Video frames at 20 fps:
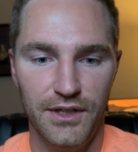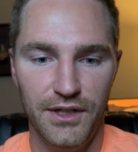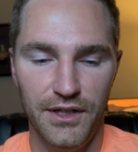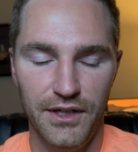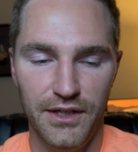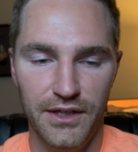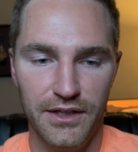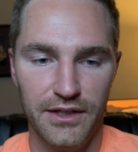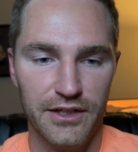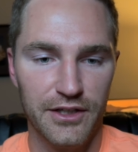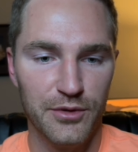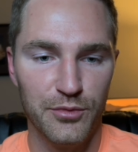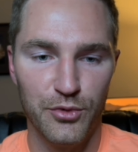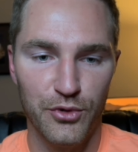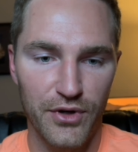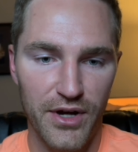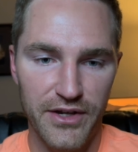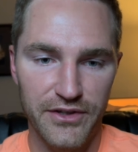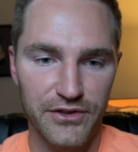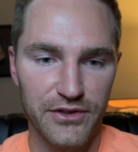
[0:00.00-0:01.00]
and GIMP
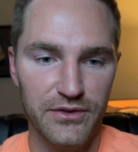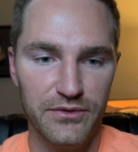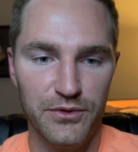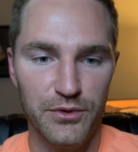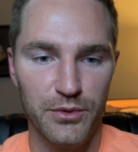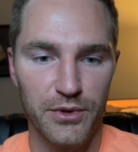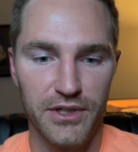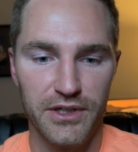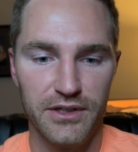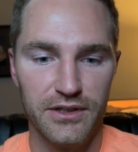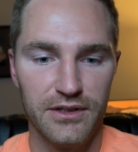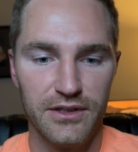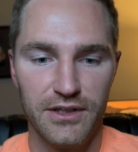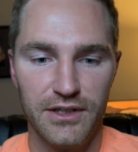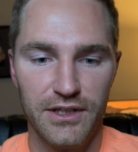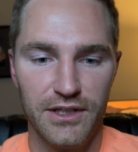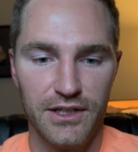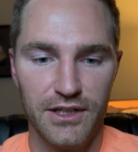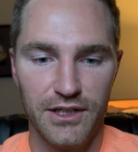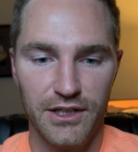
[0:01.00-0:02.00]
will ask you if you want to
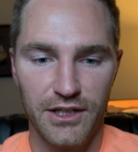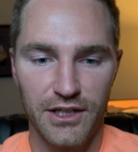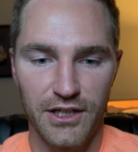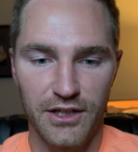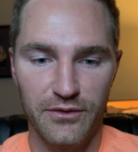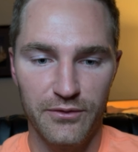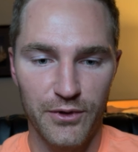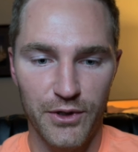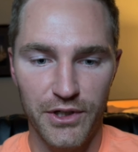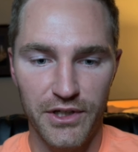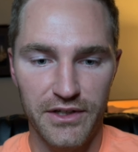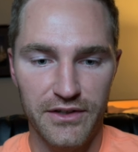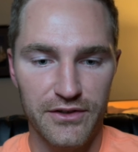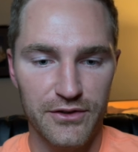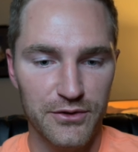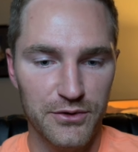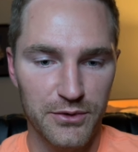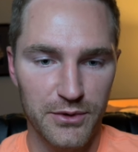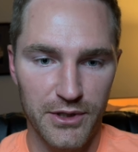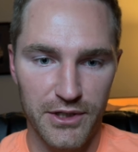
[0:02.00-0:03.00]
convert it
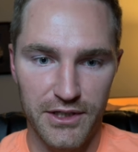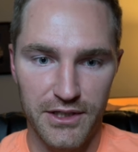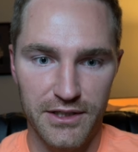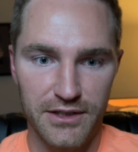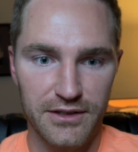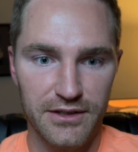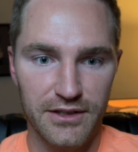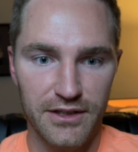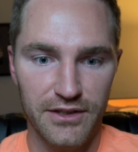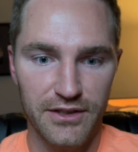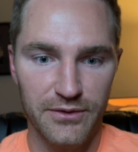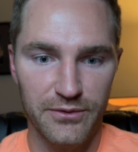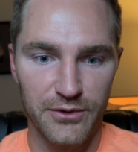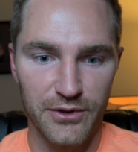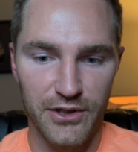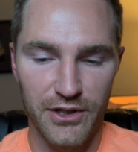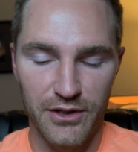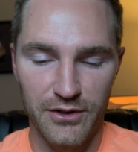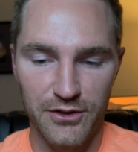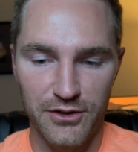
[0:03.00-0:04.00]
to a
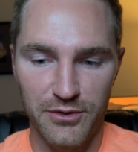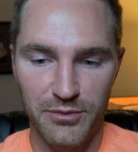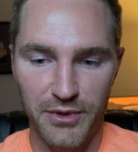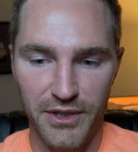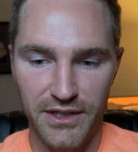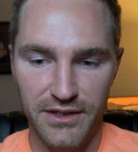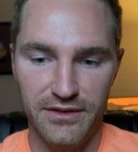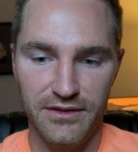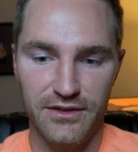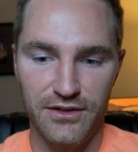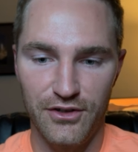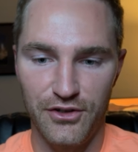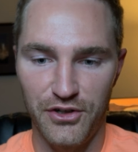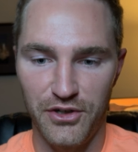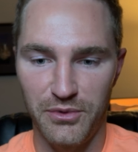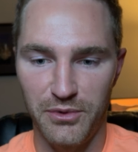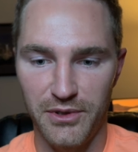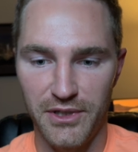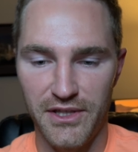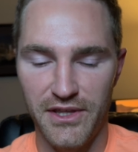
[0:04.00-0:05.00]
different color space, and
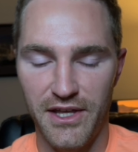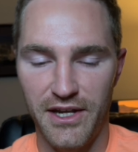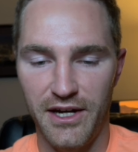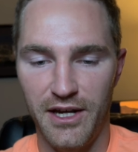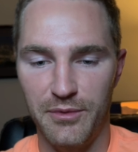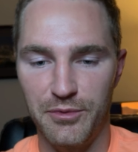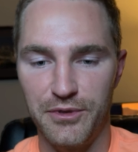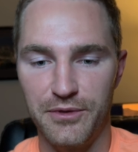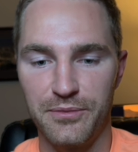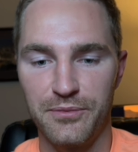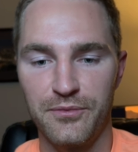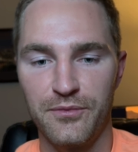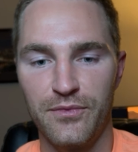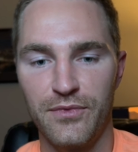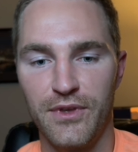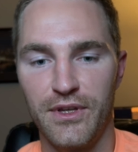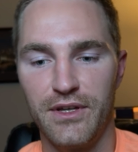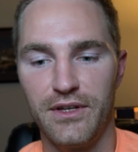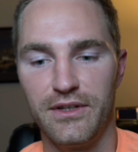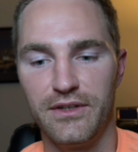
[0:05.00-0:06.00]
sure, we'll let that happen.
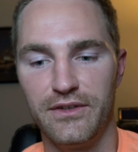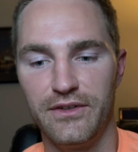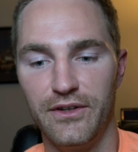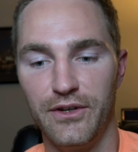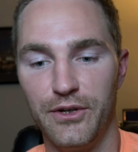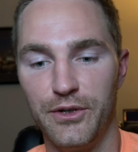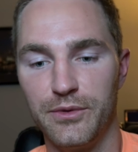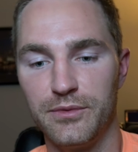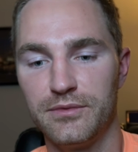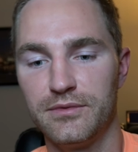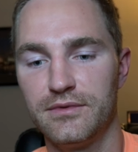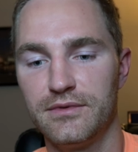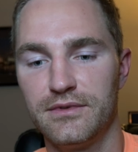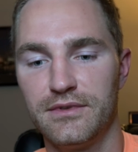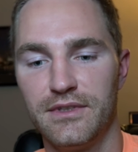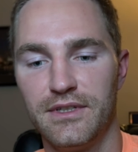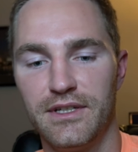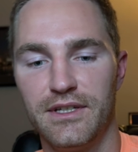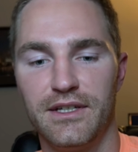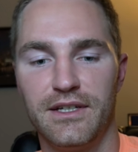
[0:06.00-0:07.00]
So
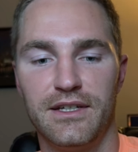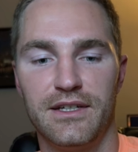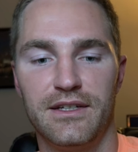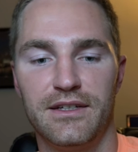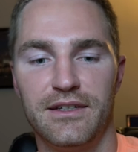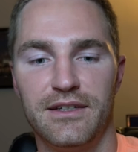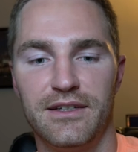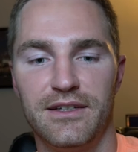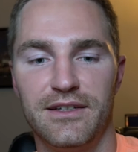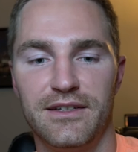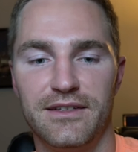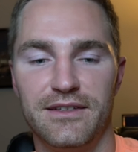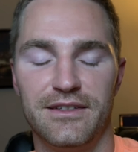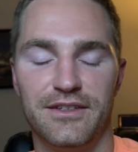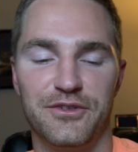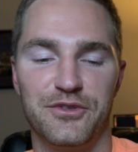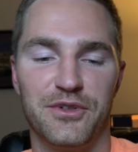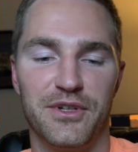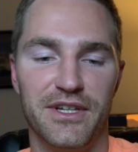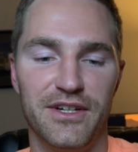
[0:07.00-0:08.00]

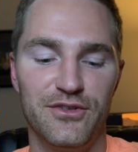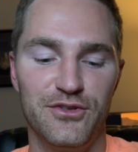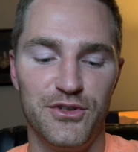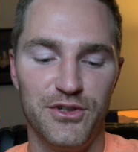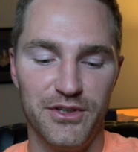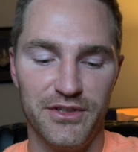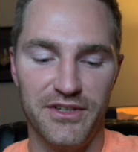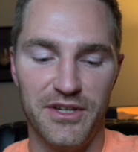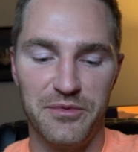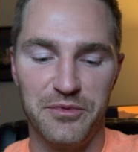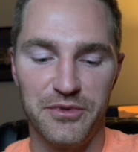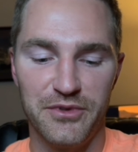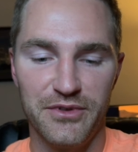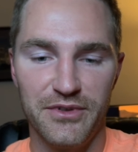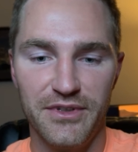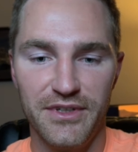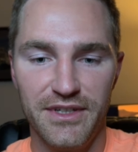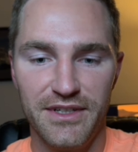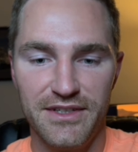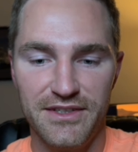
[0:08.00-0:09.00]
here's your example.
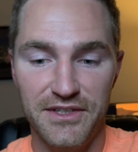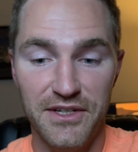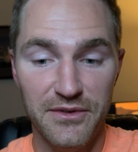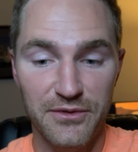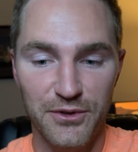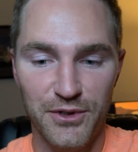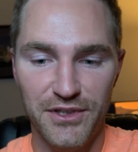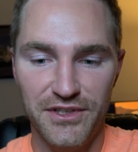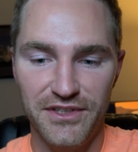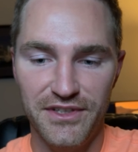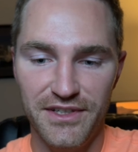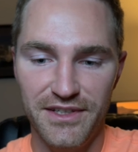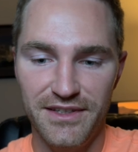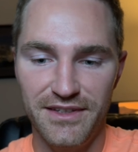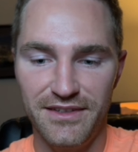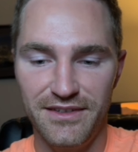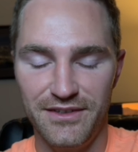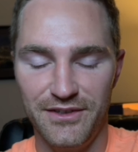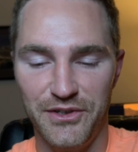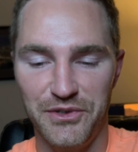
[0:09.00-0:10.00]
Say for
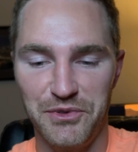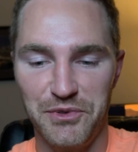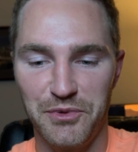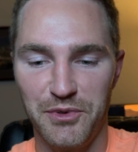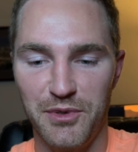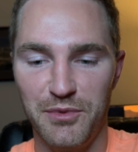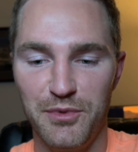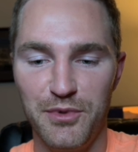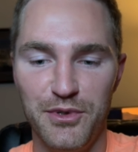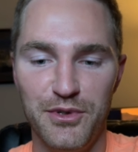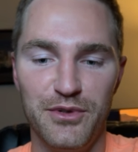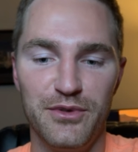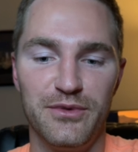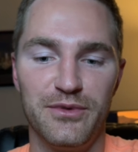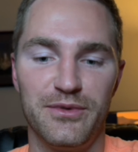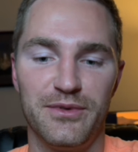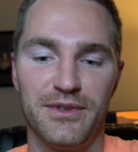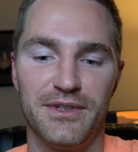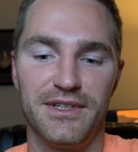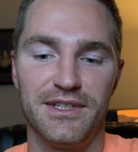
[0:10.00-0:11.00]
instance, we want to
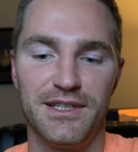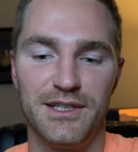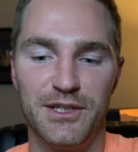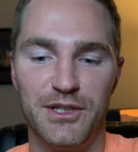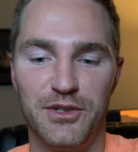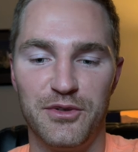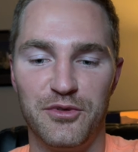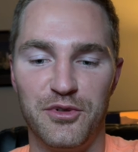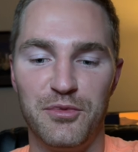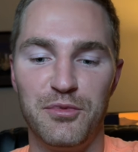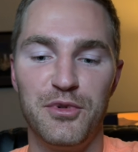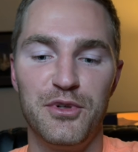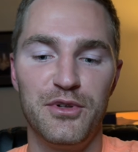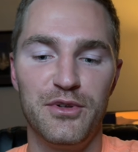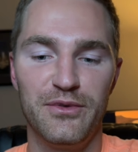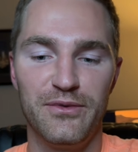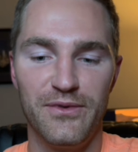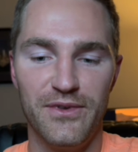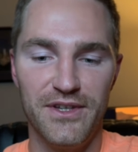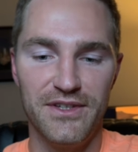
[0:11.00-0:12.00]

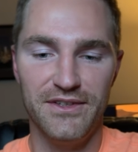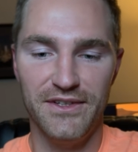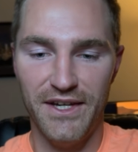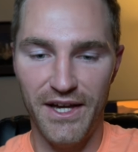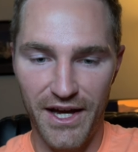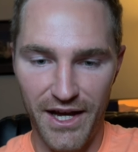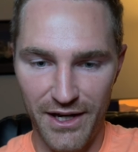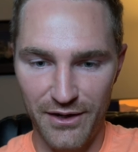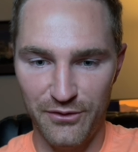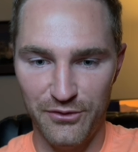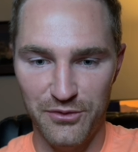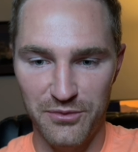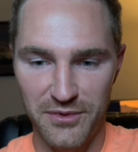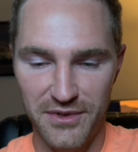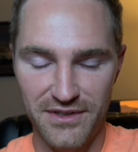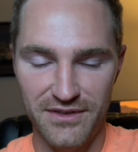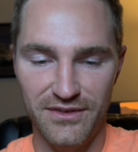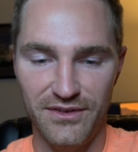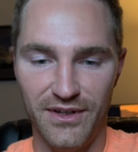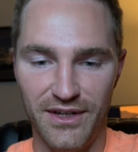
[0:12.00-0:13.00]
remove this guy from
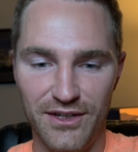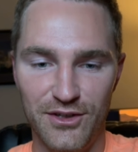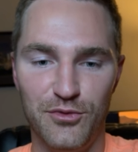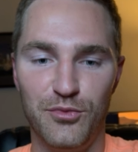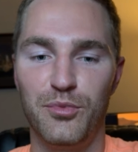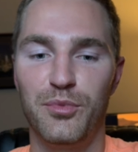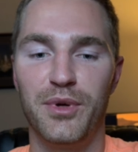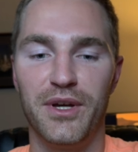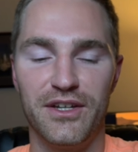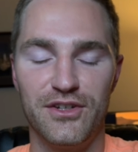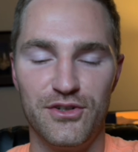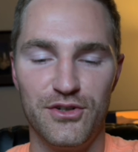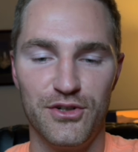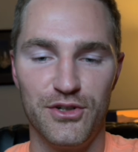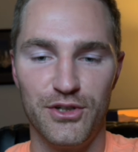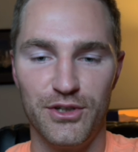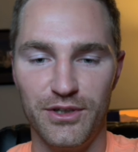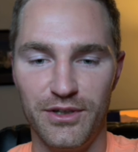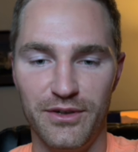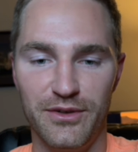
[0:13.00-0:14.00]
this nice
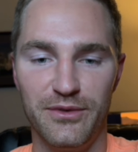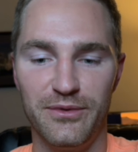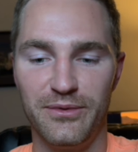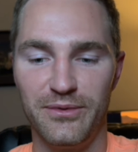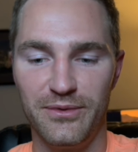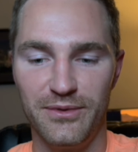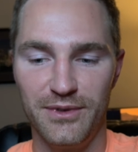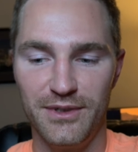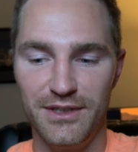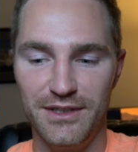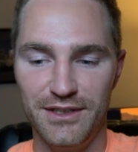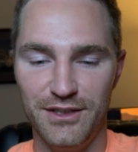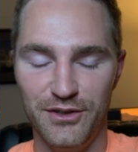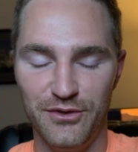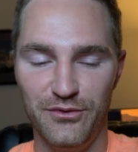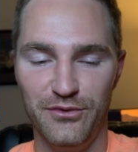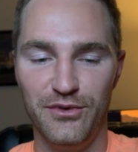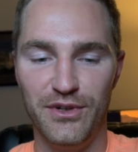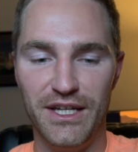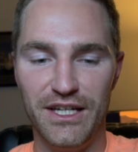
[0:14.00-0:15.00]
picture of
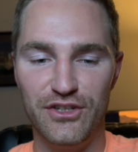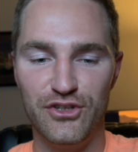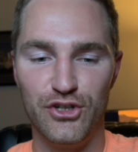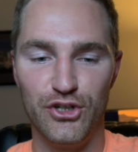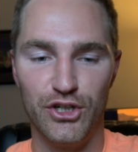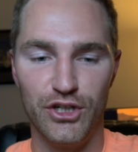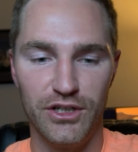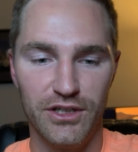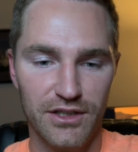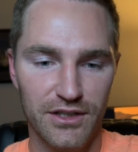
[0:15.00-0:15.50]
nature.